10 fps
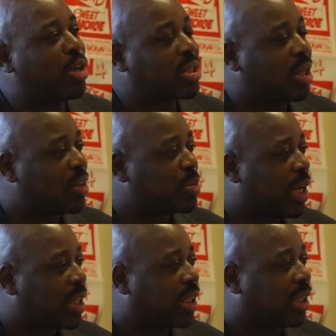serves me,
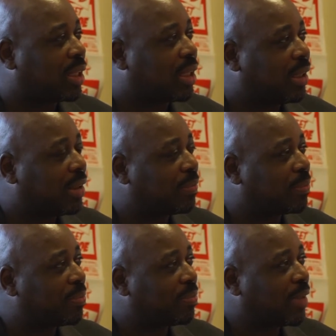I think
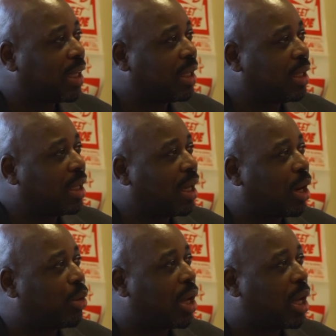
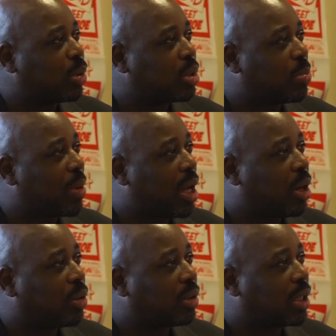around
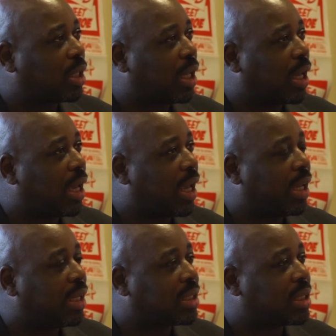about
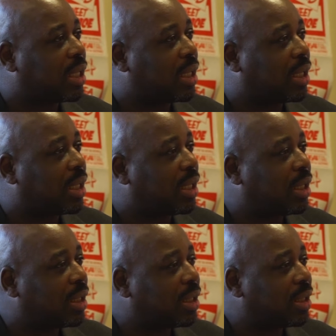83,
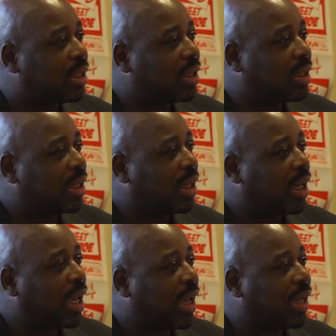
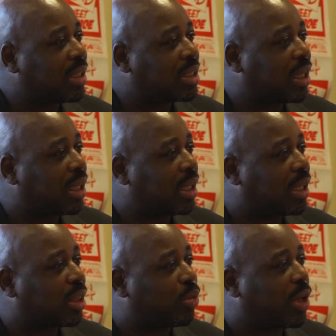
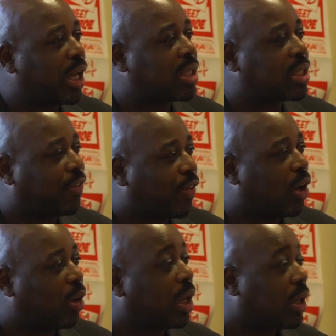
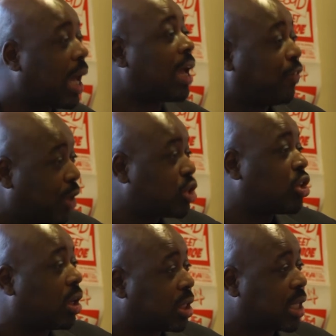84. Well, I first
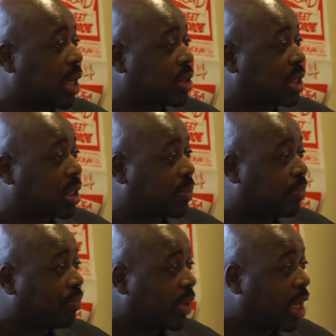joined the sound
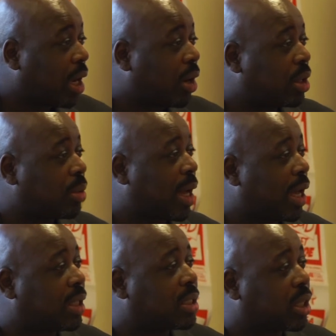system around
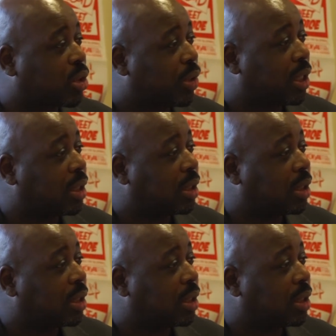about 83.